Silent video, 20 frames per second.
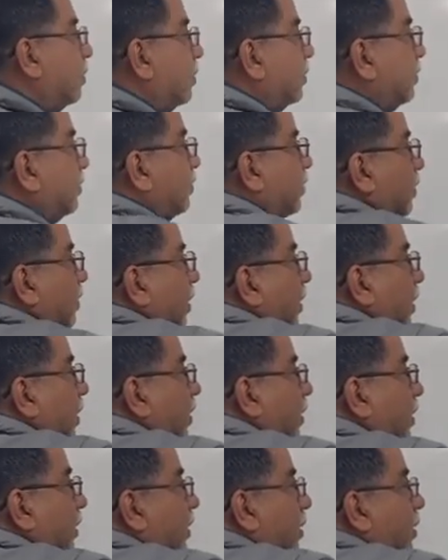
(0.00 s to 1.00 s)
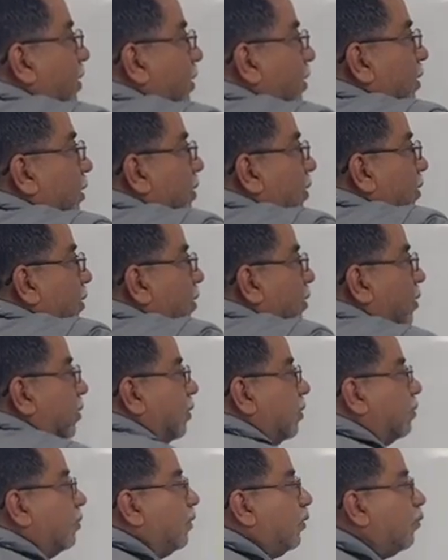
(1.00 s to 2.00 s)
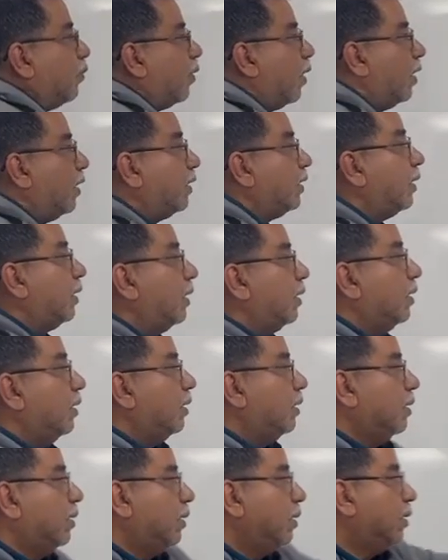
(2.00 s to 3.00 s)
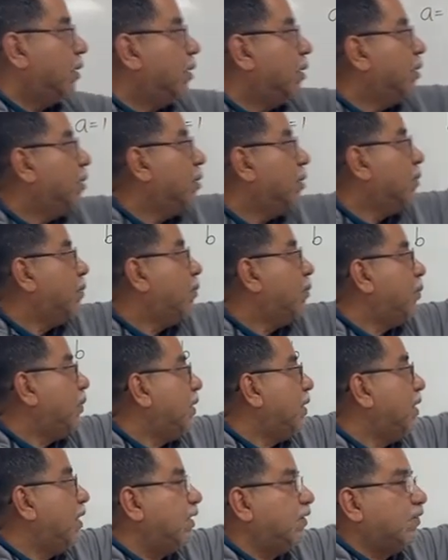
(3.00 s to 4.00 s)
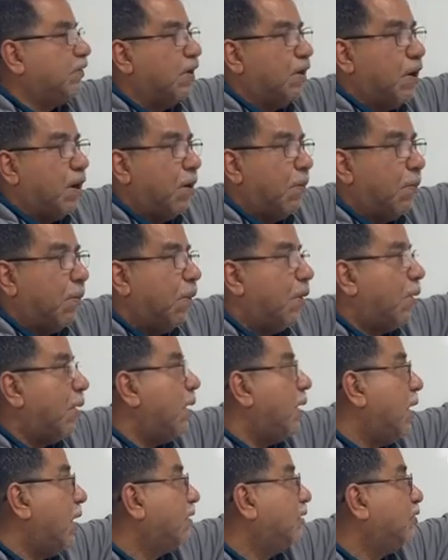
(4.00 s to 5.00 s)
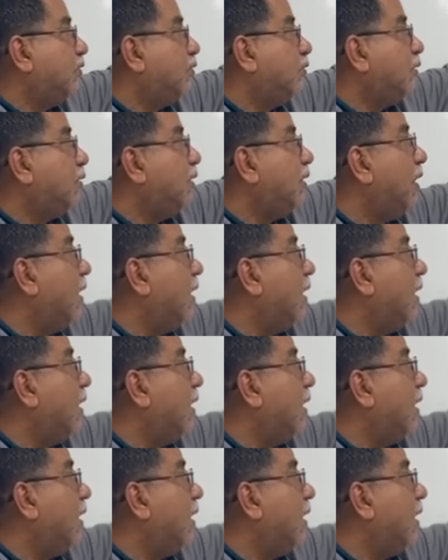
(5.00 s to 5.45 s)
So A, be 1. B is the number next to the